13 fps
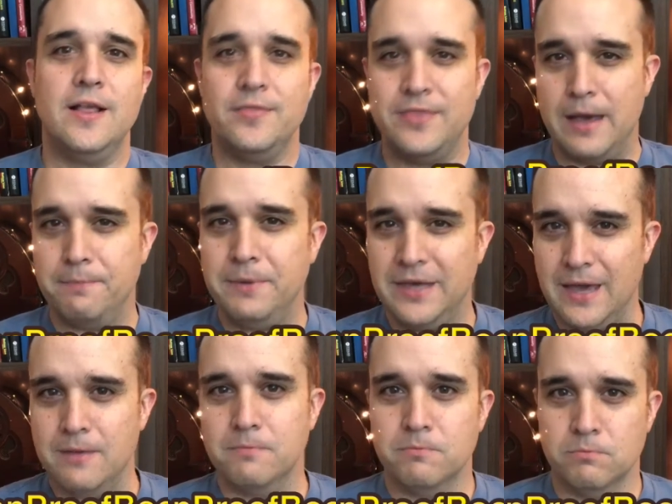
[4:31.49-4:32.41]
that
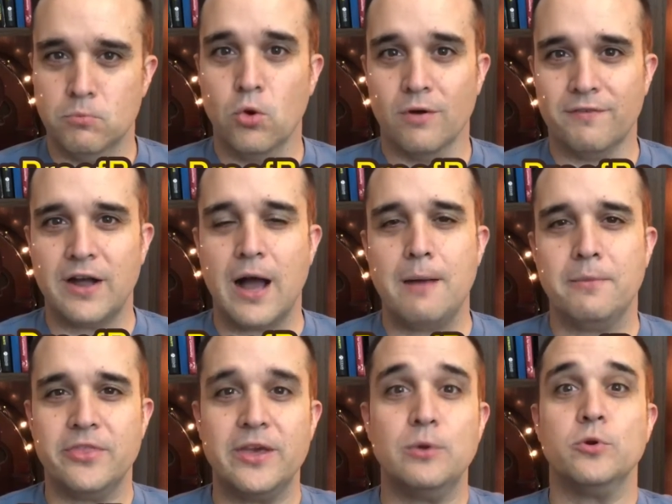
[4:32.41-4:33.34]
became more of a common
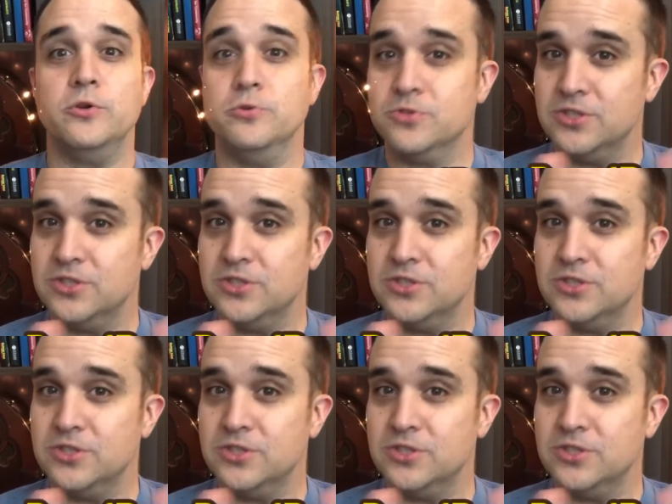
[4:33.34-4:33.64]
thing where you'd